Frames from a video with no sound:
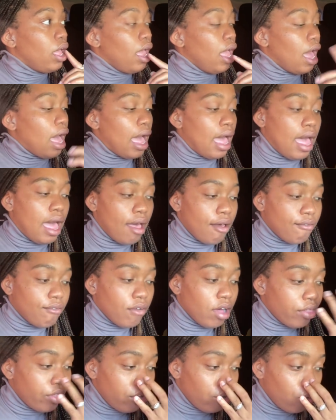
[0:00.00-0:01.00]
I have
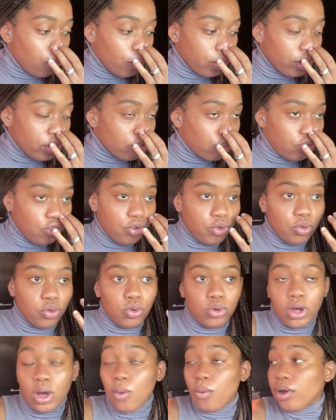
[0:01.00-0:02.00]
other work to
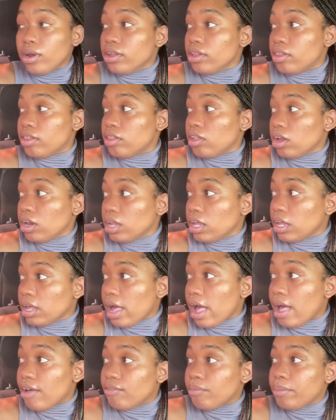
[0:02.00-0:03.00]
do. I want to study. I
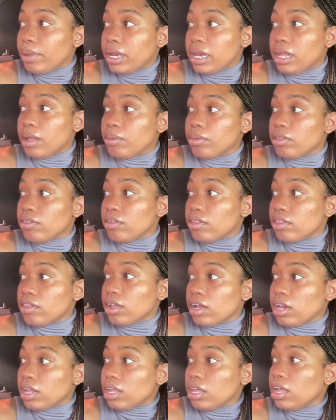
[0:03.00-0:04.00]
haven't been able to
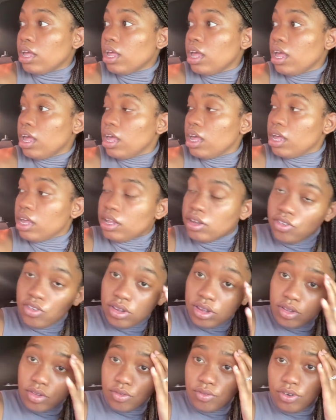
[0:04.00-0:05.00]
study. It's
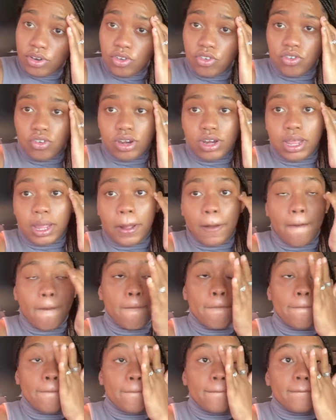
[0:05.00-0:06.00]
just so frustrating.
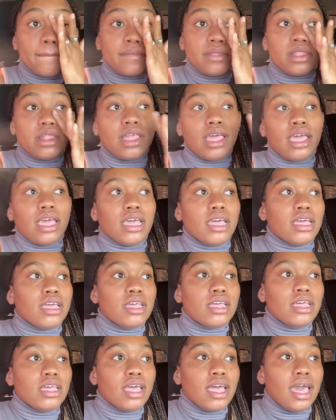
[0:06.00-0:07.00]
Like,
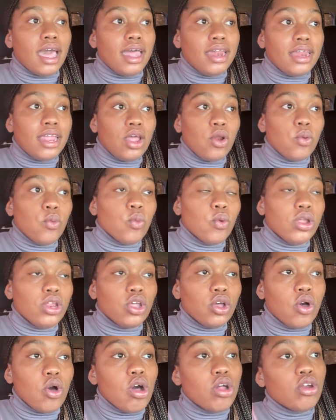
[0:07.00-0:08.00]
and then when
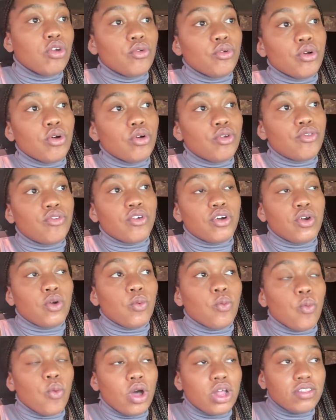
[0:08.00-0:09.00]
you go on the road for
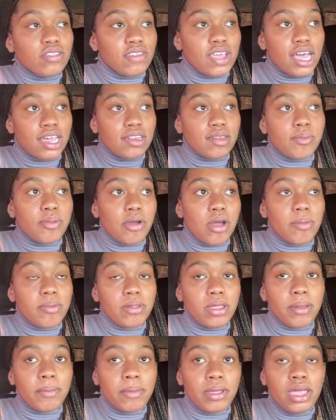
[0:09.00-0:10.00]
one taxi
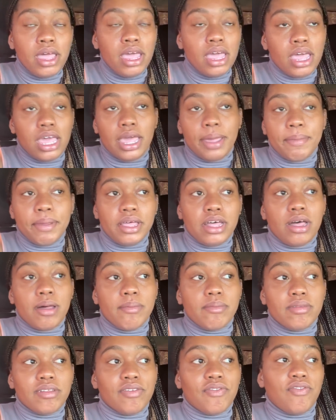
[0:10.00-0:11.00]
problem, it
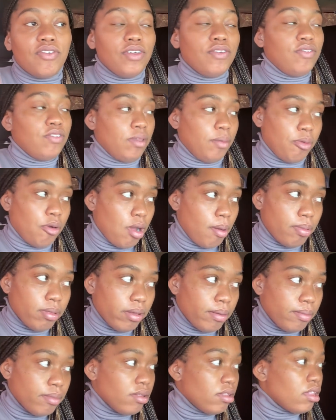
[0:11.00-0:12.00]
becomes 50
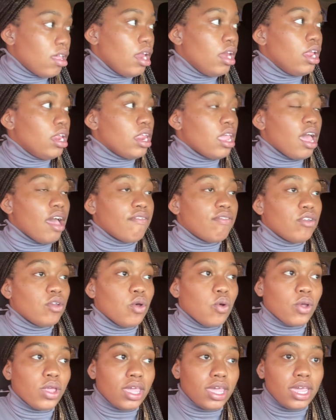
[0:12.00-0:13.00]
problems. And then you have to
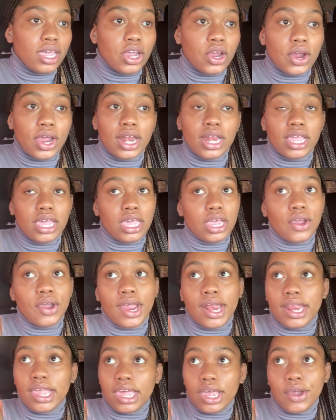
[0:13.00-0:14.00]
go here and here
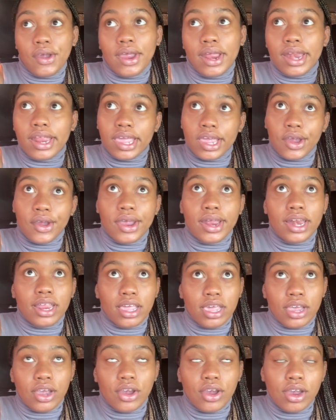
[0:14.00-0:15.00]
and here and here and
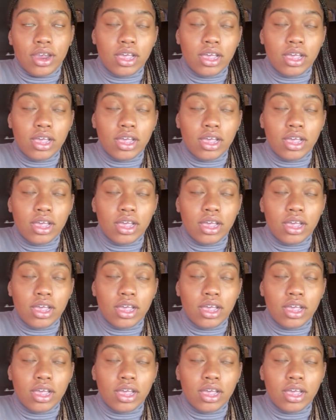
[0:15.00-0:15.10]
here.